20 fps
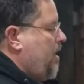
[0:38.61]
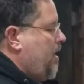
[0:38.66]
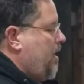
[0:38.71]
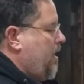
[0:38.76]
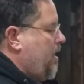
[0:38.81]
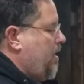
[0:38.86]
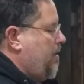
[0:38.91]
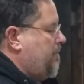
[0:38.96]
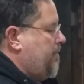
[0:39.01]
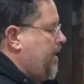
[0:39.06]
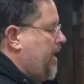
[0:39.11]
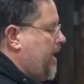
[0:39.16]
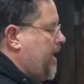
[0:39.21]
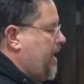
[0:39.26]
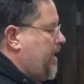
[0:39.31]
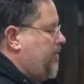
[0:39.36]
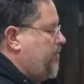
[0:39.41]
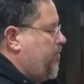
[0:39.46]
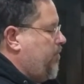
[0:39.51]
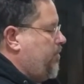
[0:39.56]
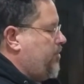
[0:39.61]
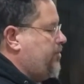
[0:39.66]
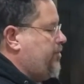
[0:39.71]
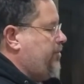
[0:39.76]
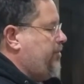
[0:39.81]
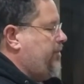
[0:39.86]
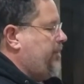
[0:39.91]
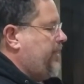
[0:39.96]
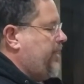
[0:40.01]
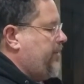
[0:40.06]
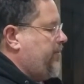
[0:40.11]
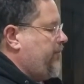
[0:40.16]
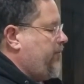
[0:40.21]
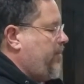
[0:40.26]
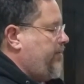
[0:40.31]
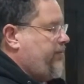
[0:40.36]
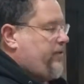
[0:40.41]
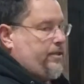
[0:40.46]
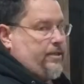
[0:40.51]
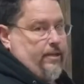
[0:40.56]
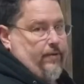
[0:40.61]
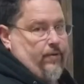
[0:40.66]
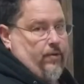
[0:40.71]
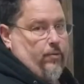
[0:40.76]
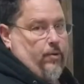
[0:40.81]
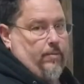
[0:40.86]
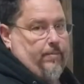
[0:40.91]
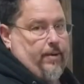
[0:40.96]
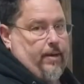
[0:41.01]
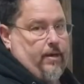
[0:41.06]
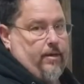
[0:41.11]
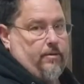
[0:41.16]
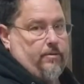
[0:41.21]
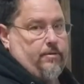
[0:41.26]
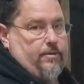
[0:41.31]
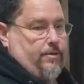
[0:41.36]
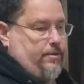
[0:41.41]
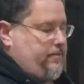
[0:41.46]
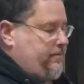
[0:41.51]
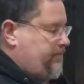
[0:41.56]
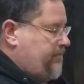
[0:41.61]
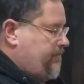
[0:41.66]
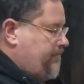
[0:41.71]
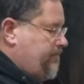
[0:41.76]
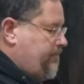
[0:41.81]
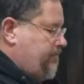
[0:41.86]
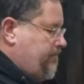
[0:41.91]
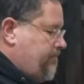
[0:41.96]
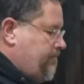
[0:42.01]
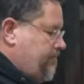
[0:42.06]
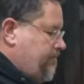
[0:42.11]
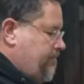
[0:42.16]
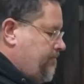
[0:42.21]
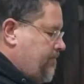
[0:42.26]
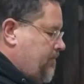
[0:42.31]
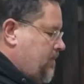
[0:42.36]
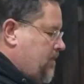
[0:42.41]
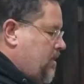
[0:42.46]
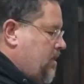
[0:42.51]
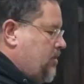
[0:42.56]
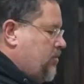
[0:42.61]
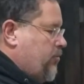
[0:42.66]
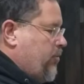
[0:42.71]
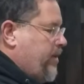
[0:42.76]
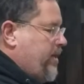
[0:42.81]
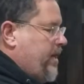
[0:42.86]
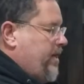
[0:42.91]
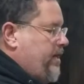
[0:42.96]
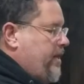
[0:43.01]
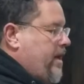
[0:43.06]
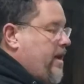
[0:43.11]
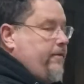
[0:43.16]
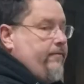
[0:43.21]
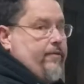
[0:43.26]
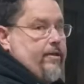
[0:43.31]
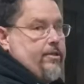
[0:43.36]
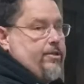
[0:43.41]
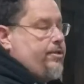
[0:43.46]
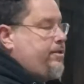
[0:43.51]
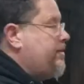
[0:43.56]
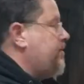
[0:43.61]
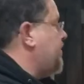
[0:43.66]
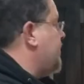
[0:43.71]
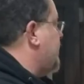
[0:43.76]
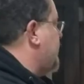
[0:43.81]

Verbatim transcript: Um, and we're shooting at roughly 71 pounds, 28 and a half inches.